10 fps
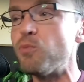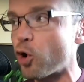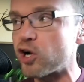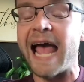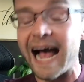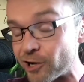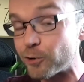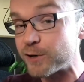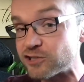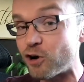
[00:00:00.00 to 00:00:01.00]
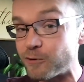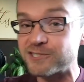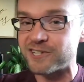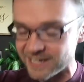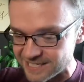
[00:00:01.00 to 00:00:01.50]
more calories
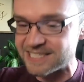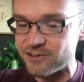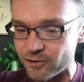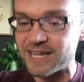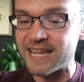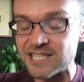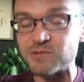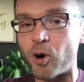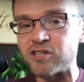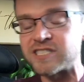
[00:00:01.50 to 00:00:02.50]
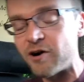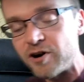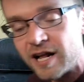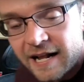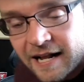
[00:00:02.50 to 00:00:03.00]
almost to like, you know, let these parts out.